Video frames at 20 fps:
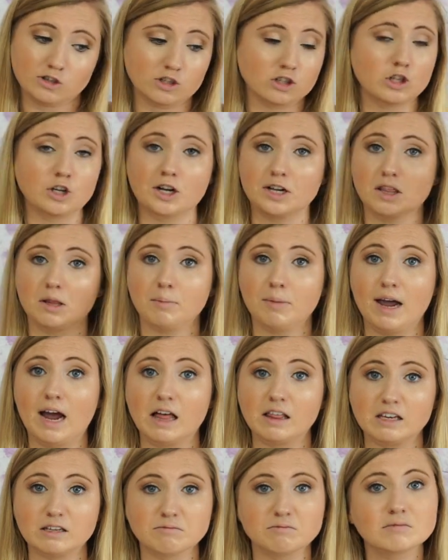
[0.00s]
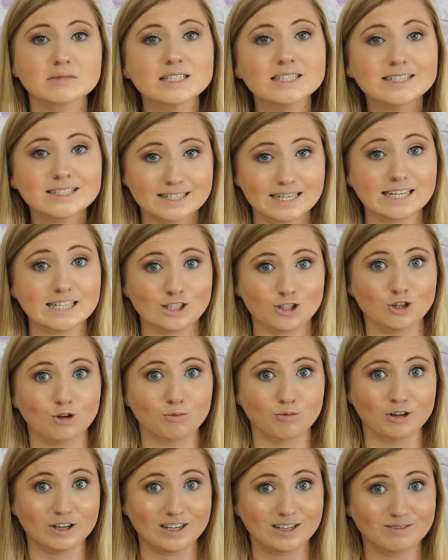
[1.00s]
just look at the palette it's so
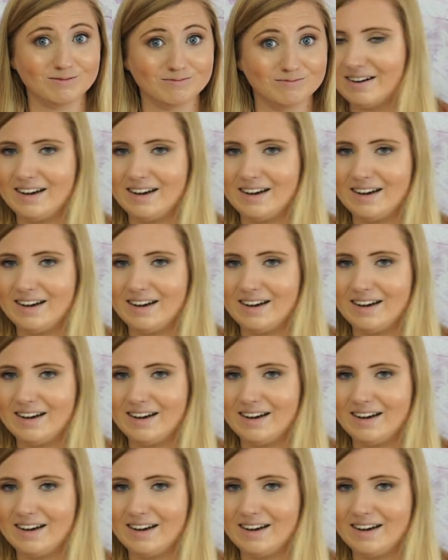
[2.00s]
pretty.